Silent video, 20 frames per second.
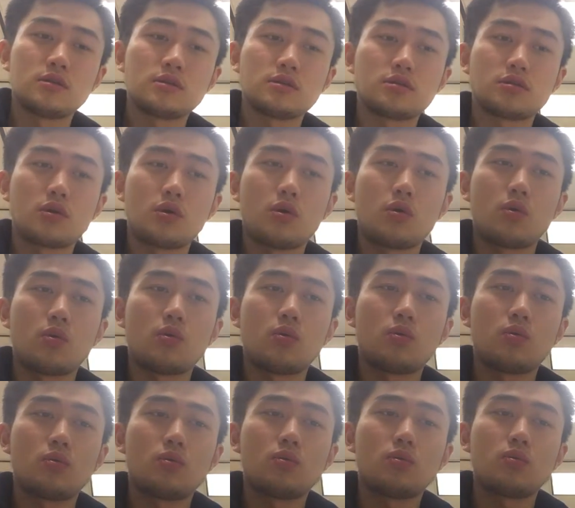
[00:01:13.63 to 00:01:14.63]

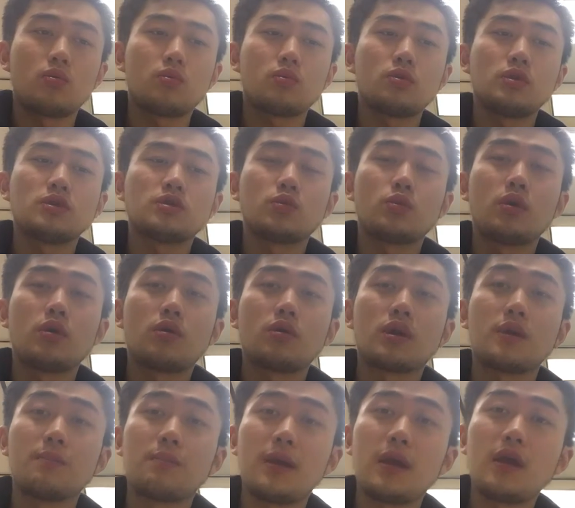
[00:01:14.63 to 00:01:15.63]
So it will
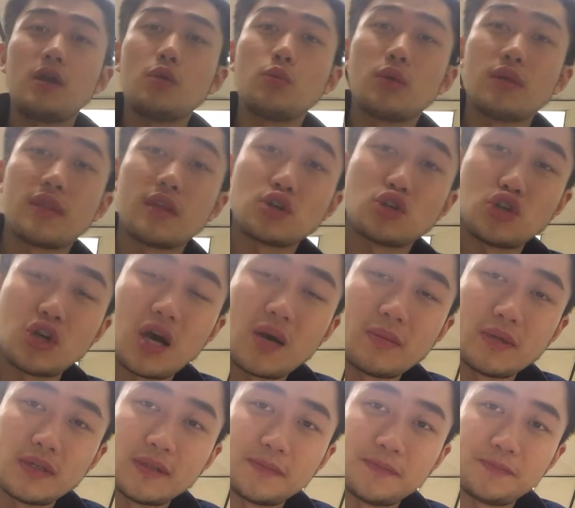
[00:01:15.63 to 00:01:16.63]
compare with the
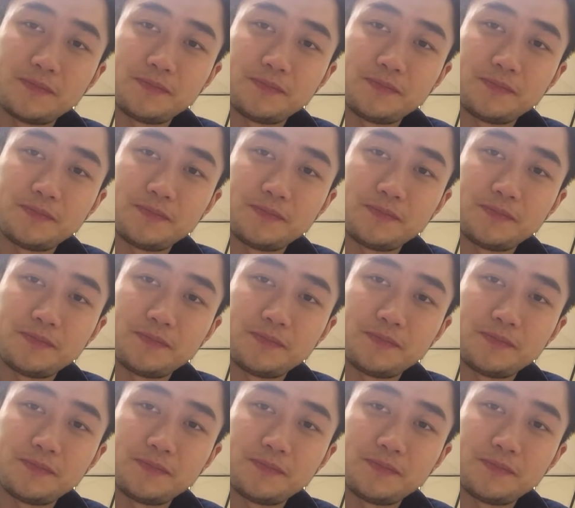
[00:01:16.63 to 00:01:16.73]
drama.